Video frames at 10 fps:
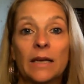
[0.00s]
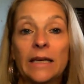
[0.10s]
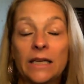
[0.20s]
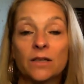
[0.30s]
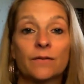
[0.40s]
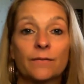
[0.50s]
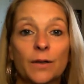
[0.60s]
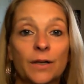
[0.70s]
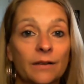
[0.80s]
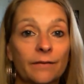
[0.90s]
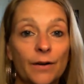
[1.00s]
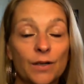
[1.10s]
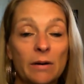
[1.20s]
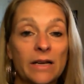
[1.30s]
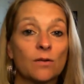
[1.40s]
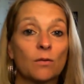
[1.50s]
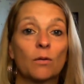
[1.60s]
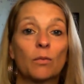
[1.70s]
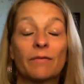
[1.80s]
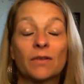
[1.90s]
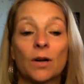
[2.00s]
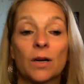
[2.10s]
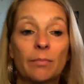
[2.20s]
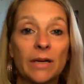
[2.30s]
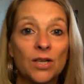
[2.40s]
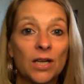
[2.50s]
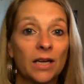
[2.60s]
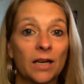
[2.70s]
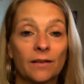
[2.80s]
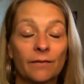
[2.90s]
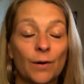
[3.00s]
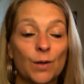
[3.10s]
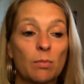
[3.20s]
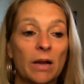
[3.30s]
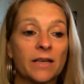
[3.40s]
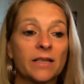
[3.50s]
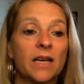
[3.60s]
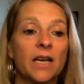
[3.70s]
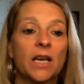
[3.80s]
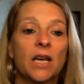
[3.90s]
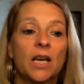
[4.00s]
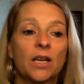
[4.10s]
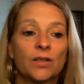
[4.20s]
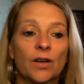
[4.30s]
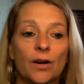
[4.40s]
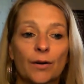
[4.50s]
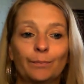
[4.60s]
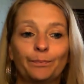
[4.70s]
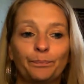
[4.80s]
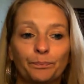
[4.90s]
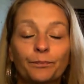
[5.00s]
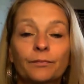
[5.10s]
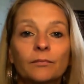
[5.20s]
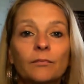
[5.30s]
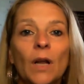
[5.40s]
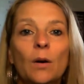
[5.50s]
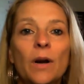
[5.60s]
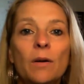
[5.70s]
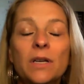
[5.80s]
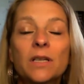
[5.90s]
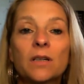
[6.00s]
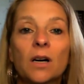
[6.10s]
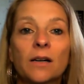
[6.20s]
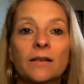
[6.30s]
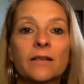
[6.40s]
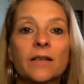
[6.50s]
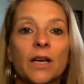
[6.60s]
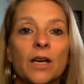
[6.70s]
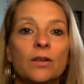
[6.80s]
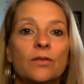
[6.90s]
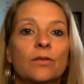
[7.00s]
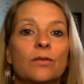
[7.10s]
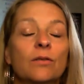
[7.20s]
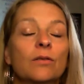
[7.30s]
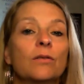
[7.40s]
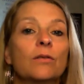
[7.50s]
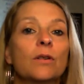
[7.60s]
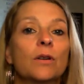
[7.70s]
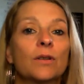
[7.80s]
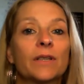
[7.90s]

lean to food in the first place, or we've started binge eating in the first place. So when we start to